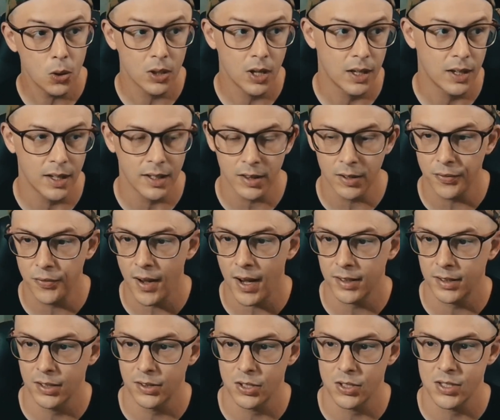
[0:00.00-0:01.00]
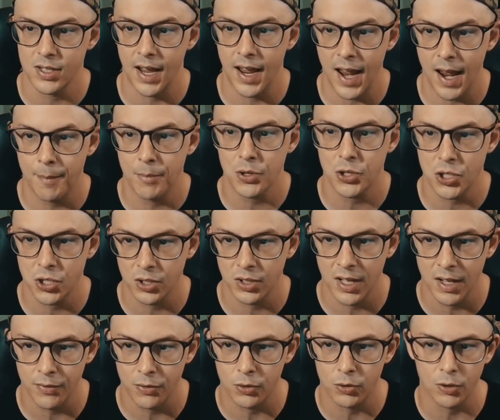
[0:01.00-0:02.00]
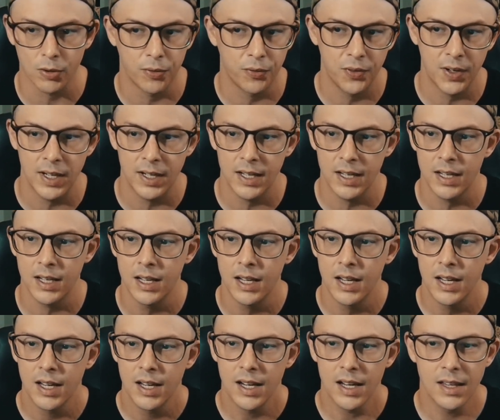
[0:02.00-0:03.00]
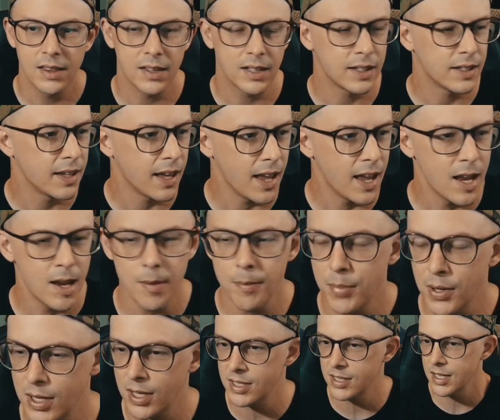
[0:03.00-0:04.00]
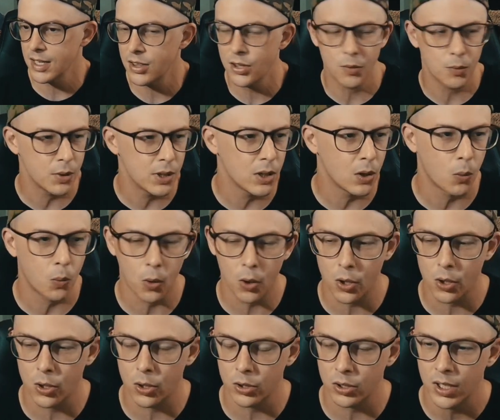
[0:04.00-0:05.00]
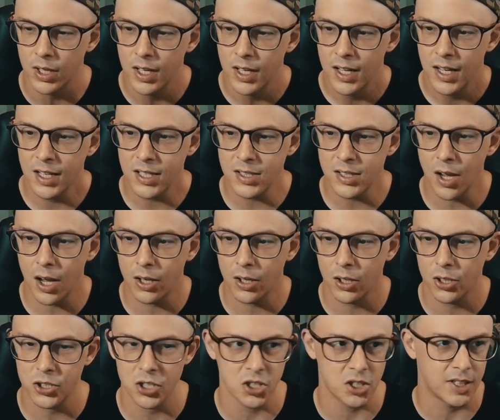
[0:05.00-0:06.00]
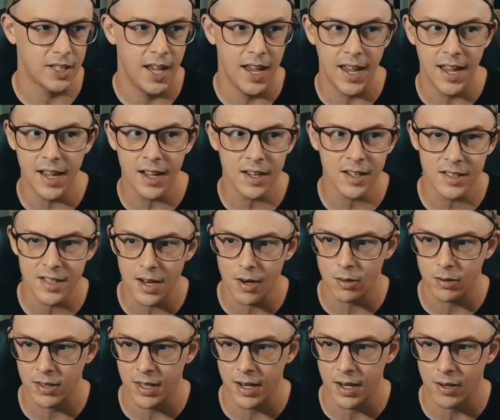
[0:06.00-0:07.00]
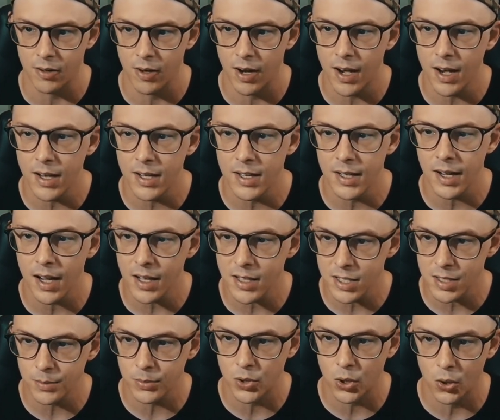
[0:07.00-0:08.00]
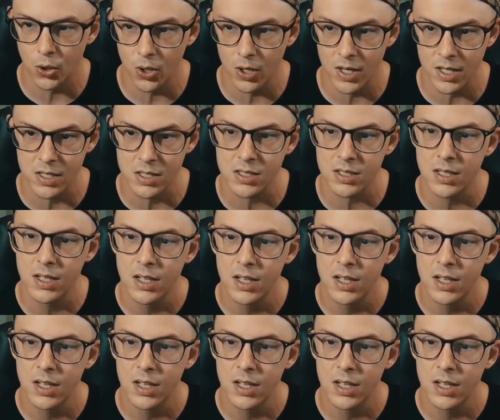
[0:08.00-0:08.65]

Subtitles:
I like the fact that there's amateur level graffiti in the game because in the real world, it's not all just kings out there, right? You got some toys.